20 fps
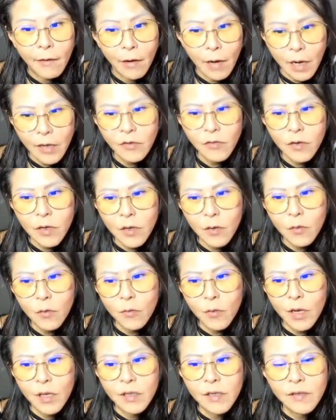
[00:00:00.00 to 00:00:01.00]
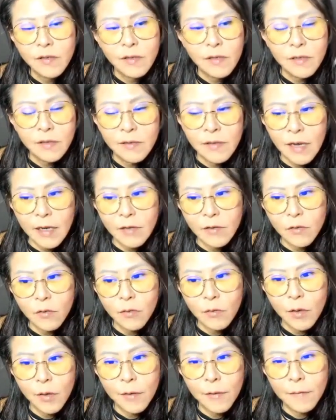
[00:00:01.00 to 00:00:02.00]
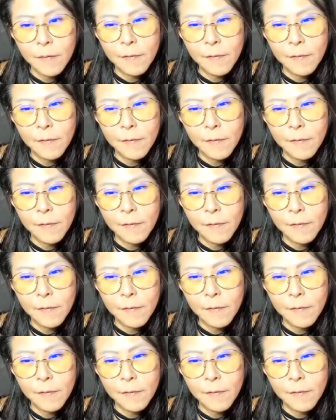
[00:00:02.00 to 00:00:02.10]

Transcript: Actually, good one. This Qi Sa is good one.